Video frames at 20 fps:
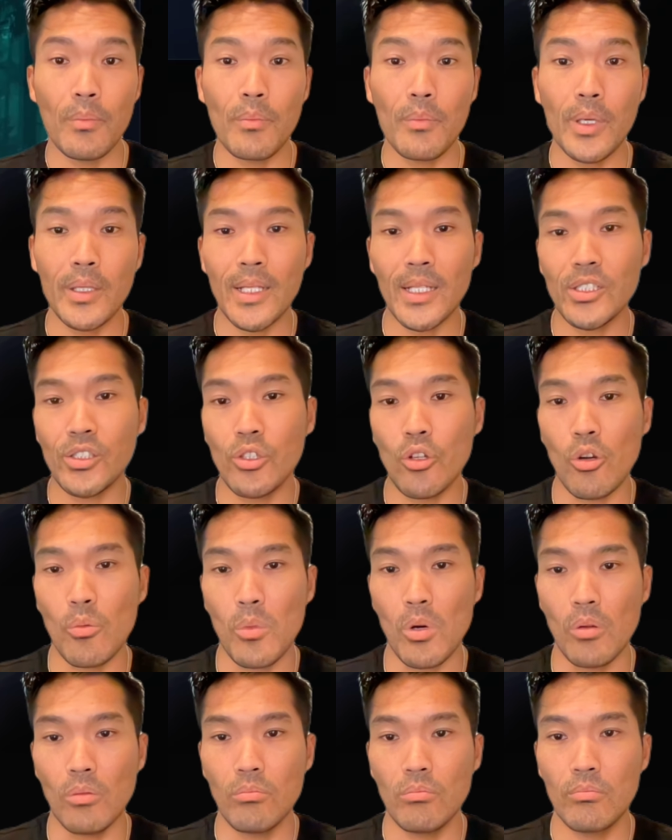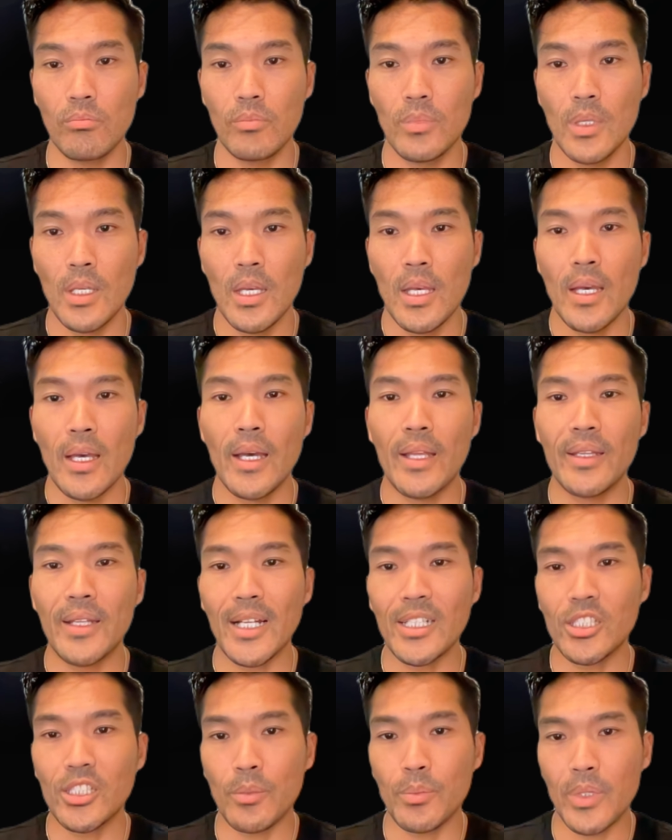but that's normal. And
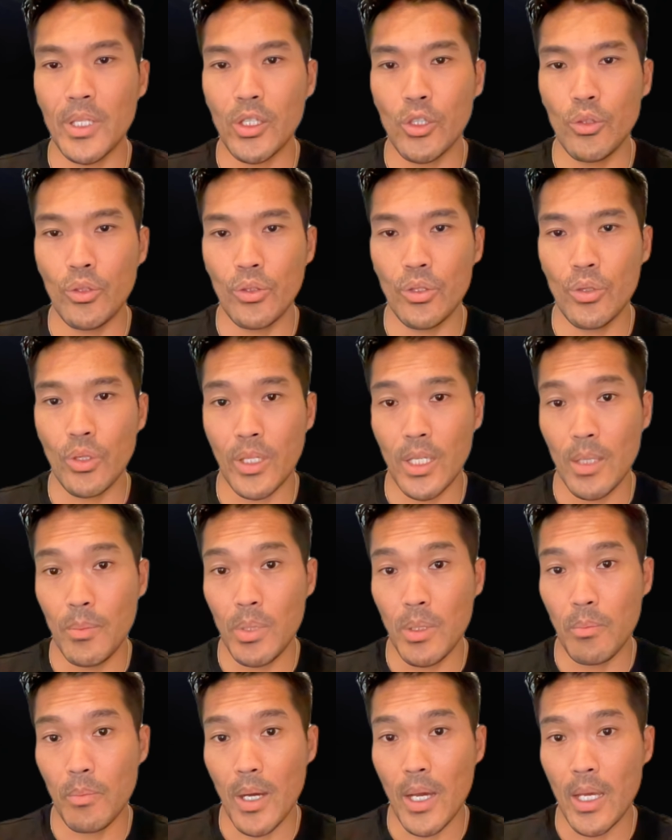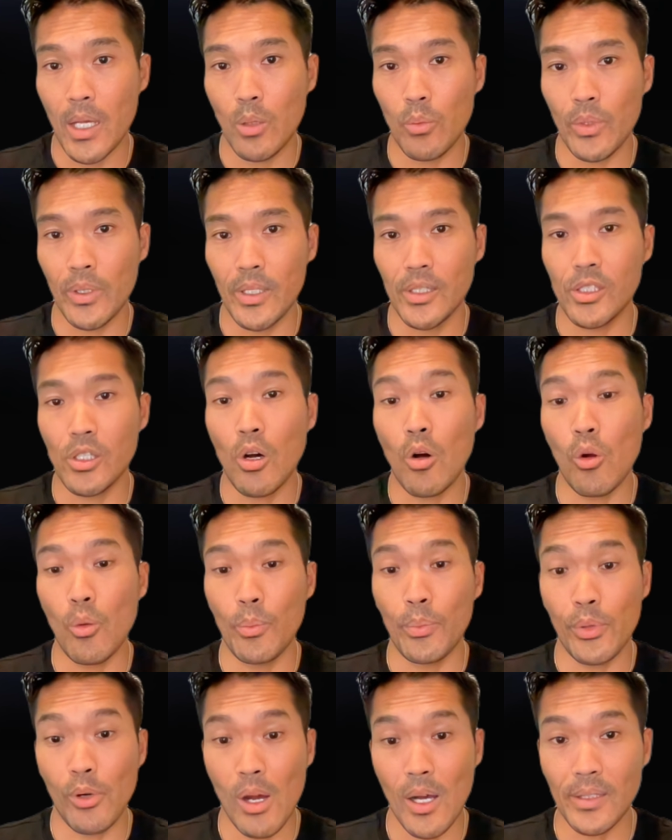that's something to keep in mind with this whole
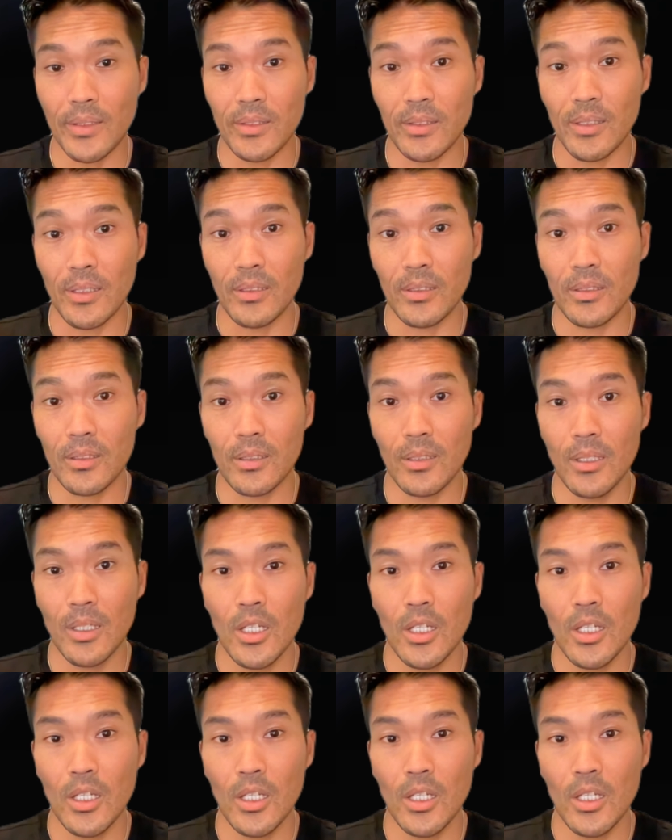process.